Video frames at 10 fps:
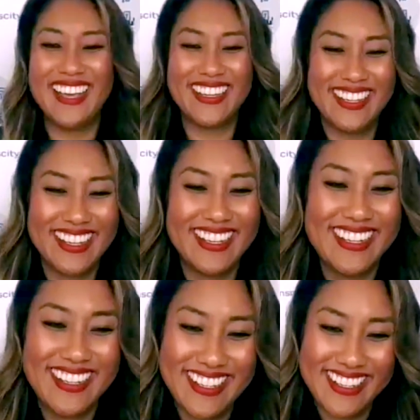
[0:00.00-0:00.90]

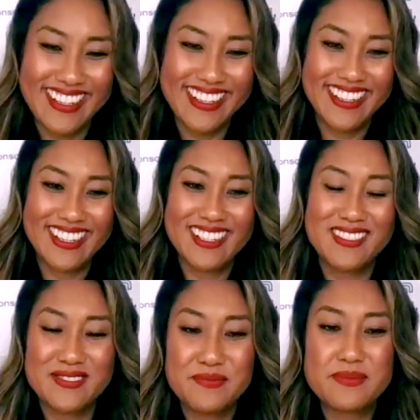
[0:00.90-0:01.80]
congratulations on your
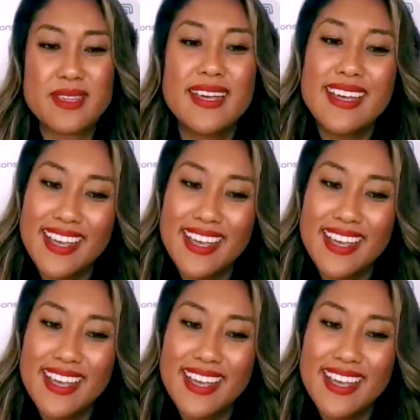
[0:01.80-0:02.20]
launch. I'm so